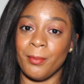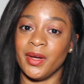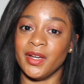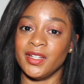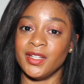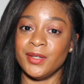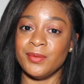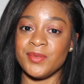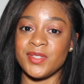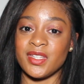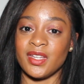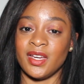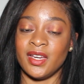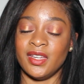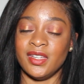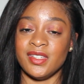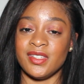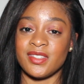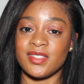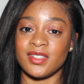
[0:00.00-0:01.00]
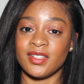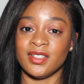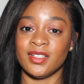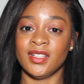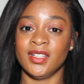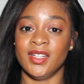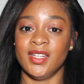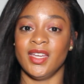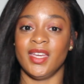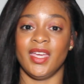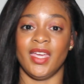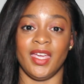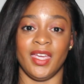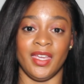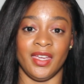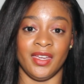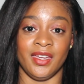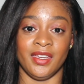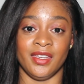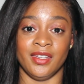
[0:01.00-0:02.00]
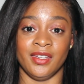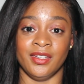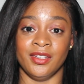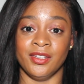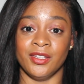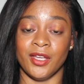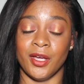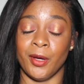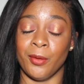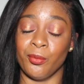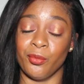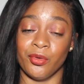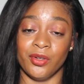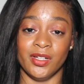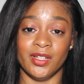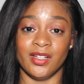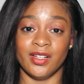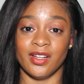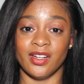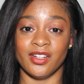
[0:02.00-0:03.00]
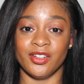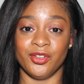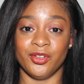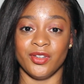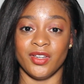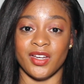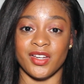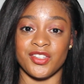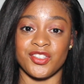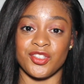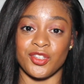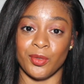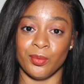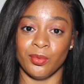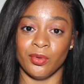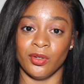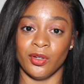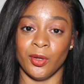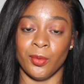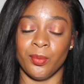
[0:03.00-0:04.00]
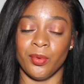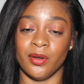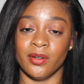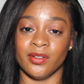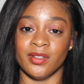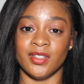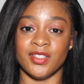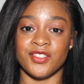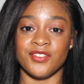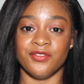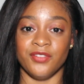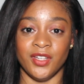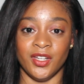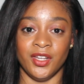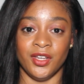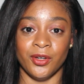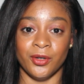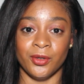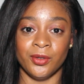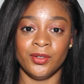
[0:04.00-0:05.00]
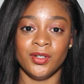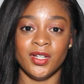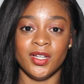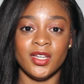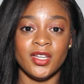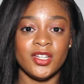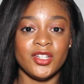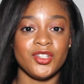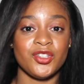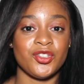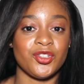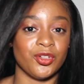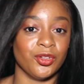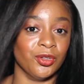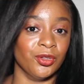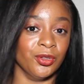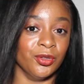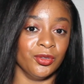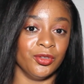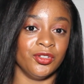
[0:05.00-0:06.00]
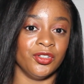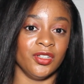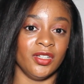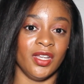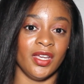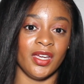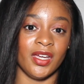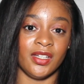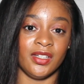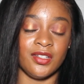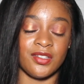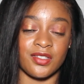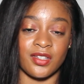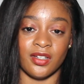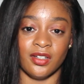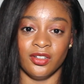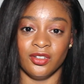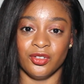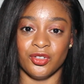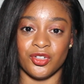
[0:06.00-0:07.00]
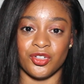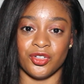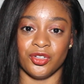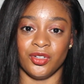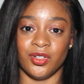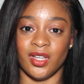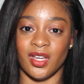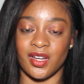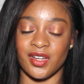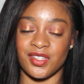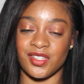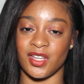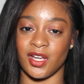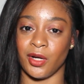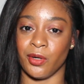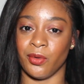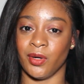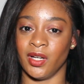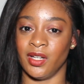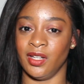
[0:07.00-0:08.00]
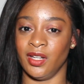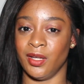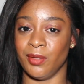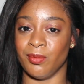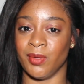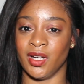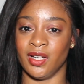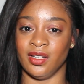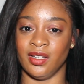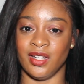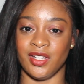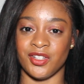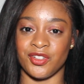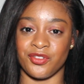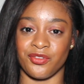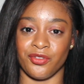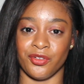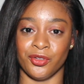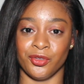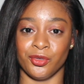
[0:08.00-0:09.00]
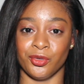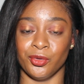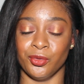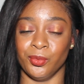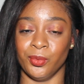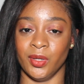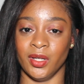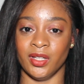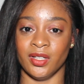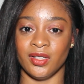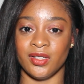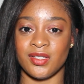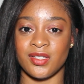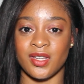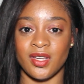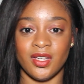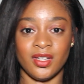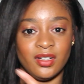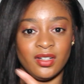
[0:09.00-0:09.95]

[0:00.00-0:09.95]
My name's Aisa and I'm really glad you guys stumbled upon this video. So today I decided to show you guys how I lay my lace frontal wigs.